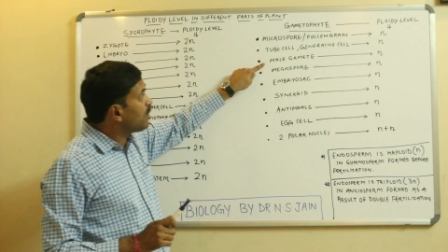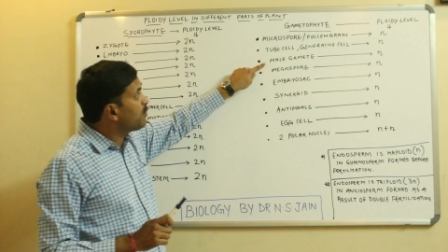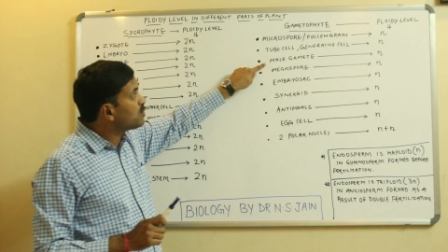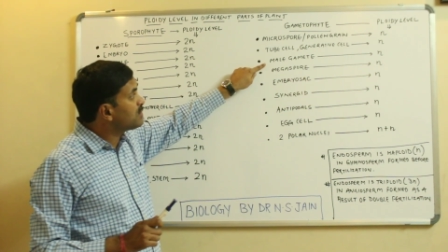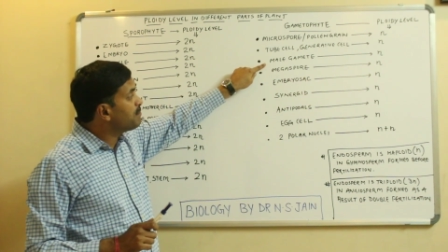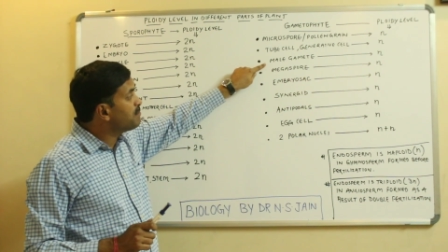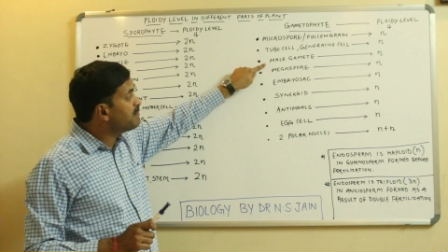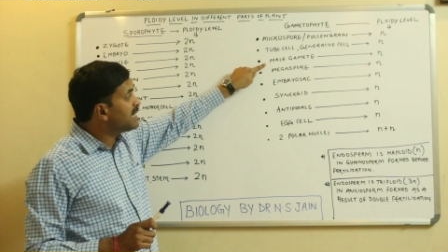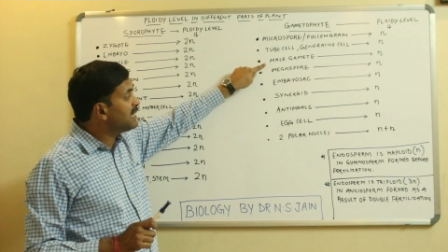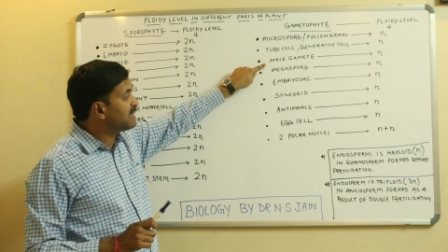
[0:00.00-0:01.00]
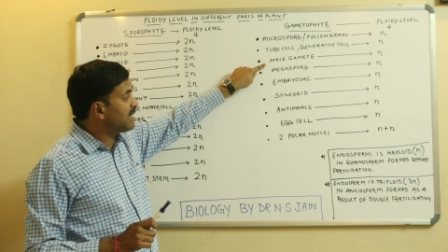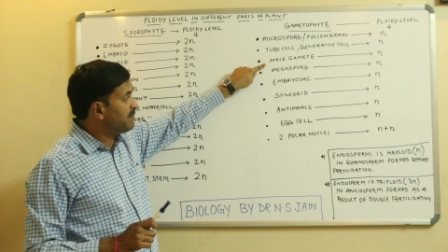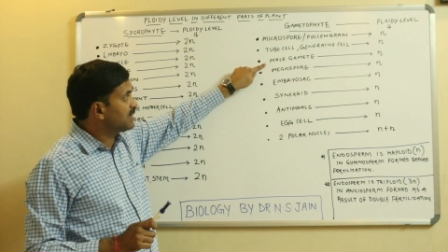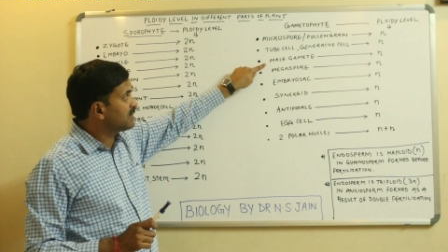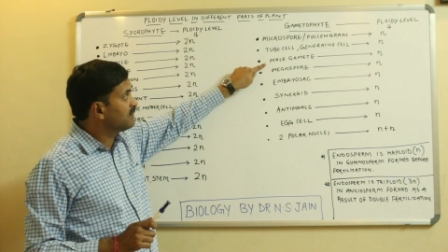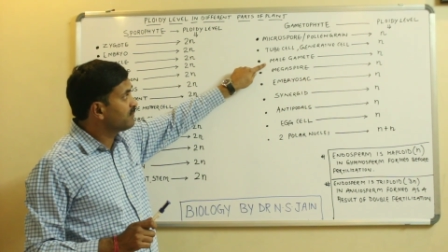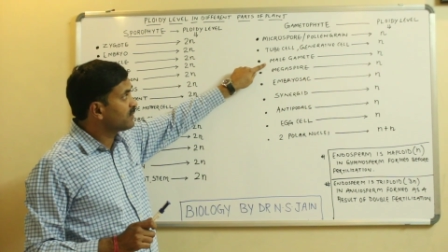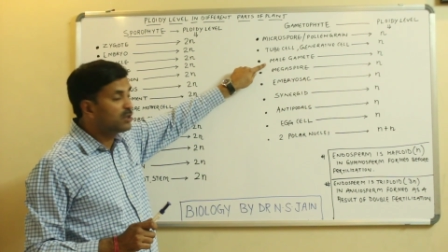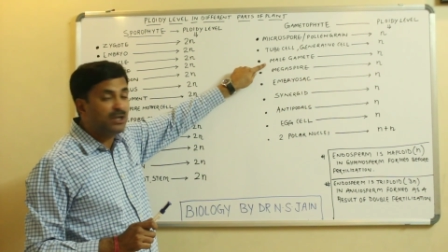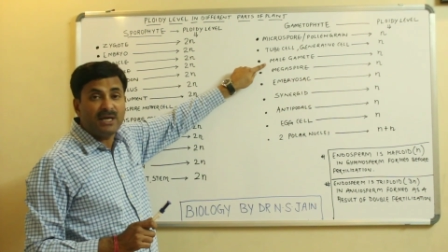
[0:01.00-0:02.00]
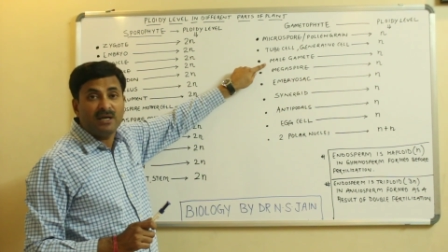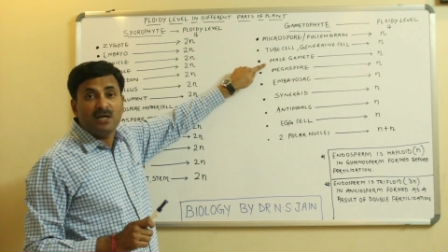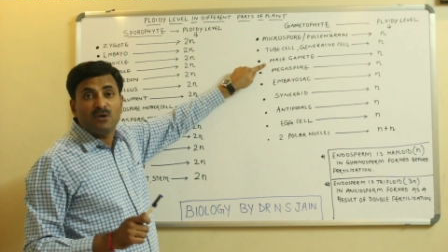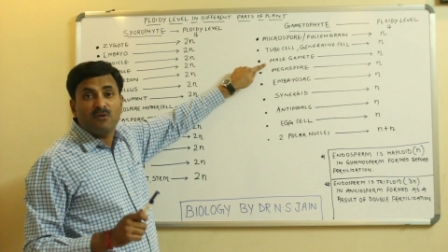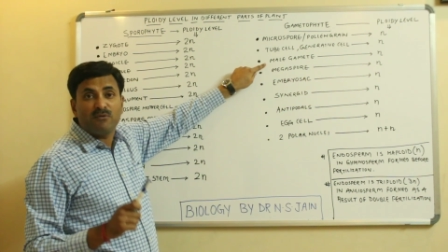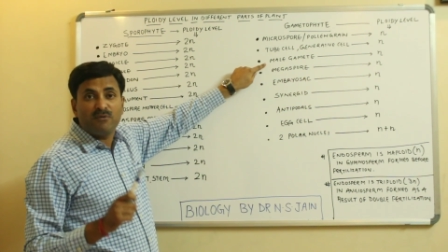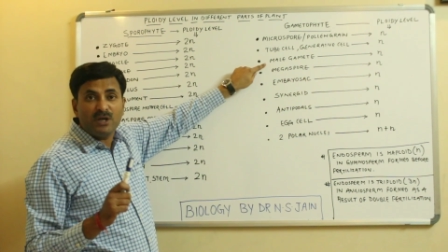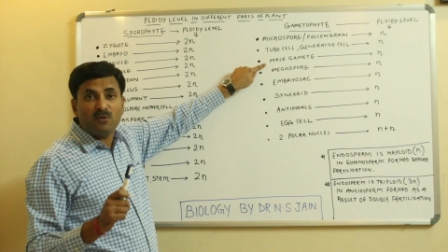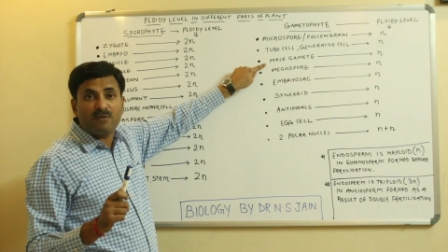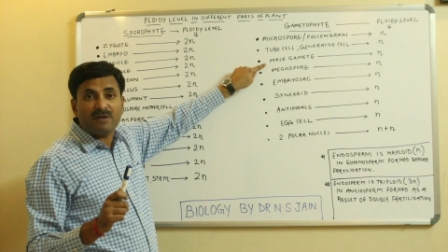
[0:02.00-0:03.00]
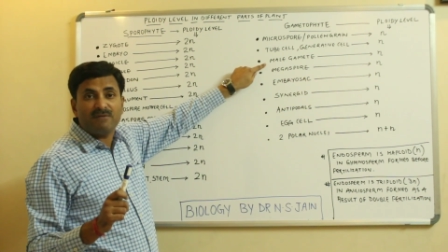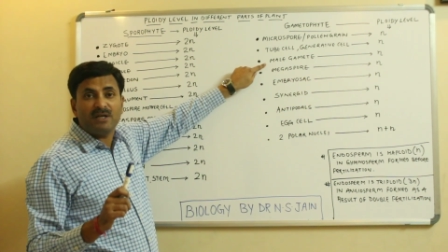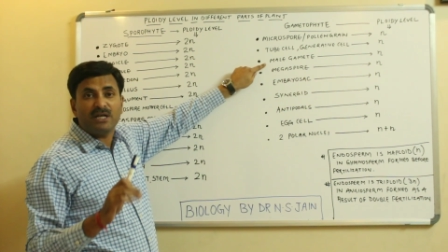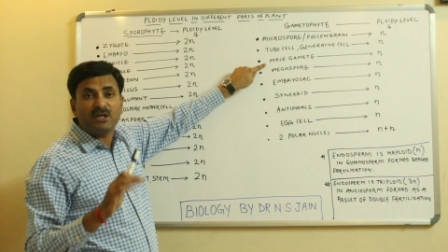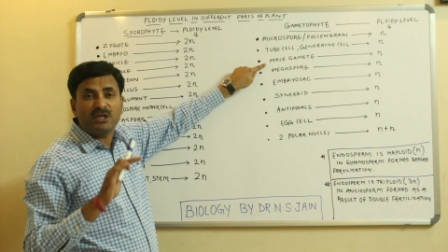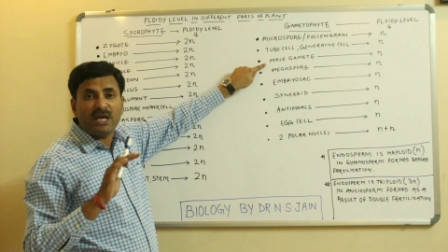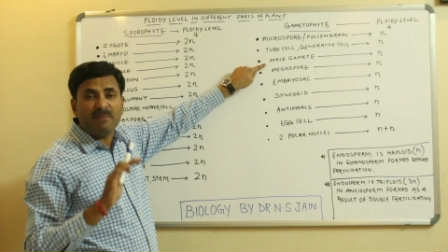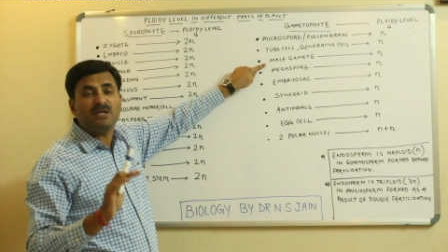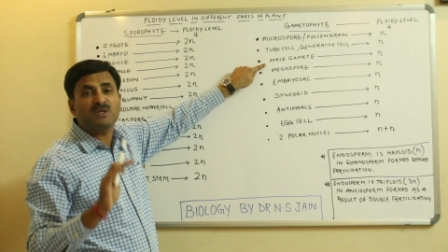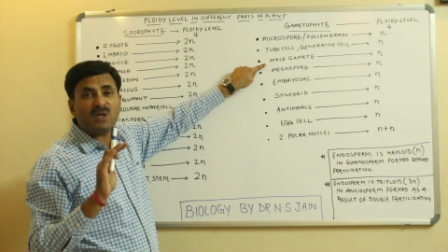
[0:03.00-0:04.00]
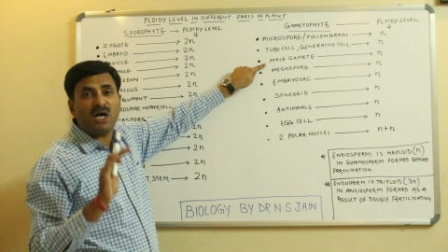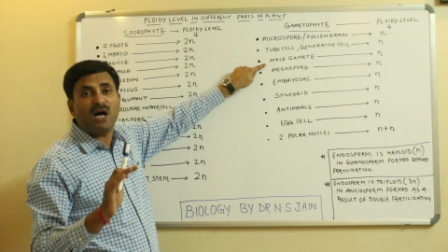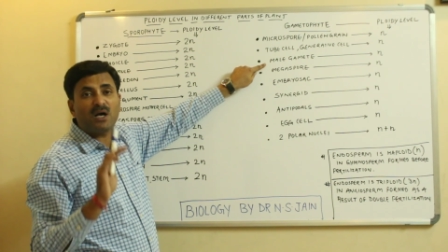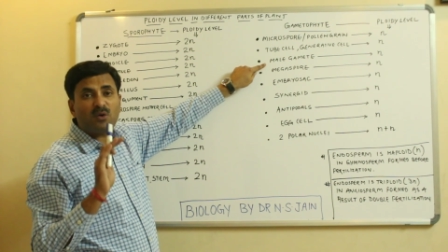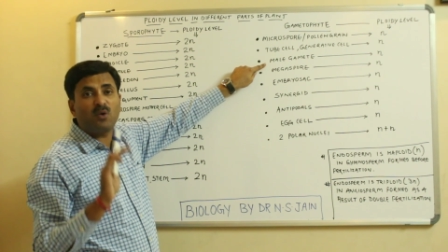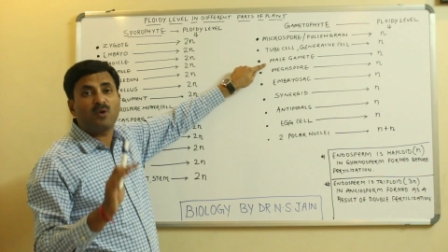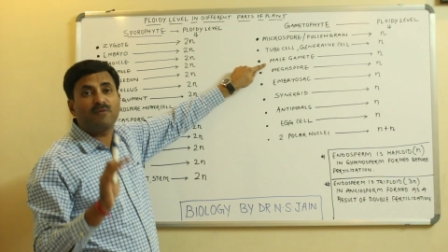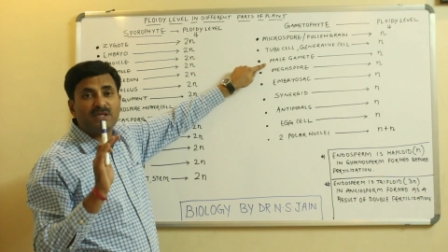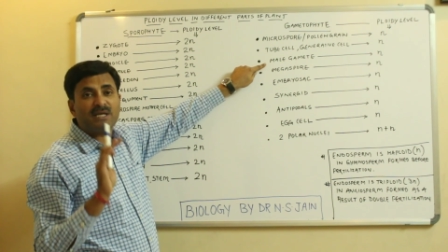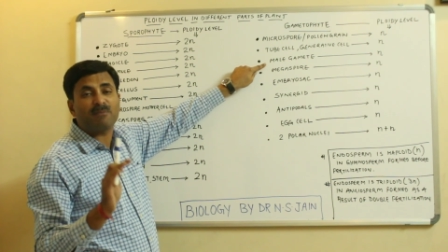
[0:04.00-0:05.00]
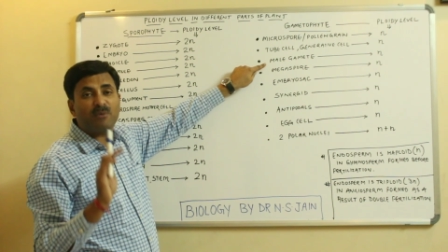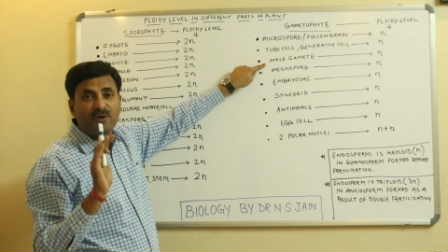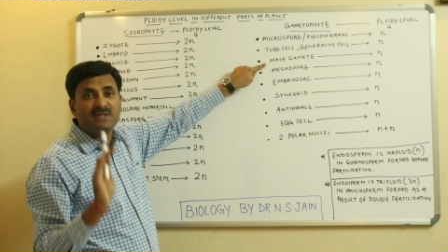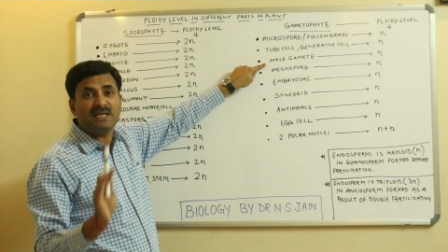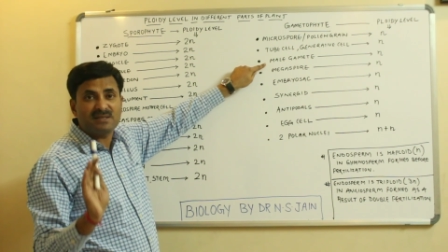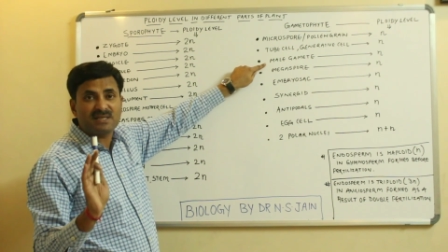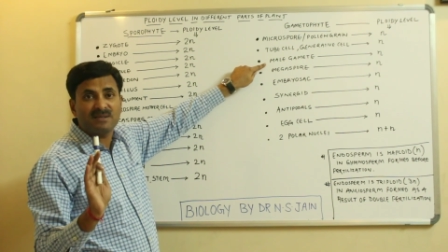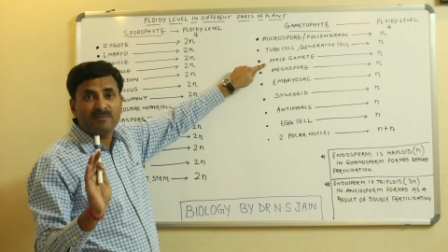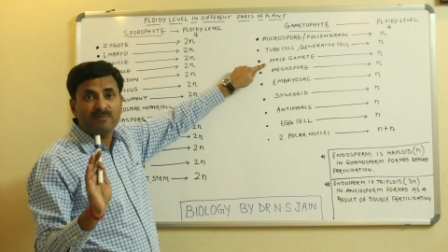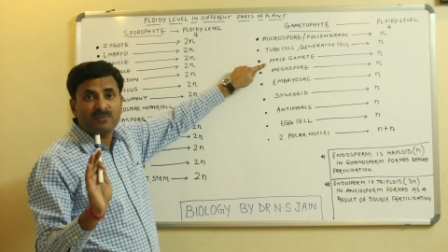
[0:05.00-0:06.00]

talk about the male gamete, okay, we know very well that gametes are always haploid cells,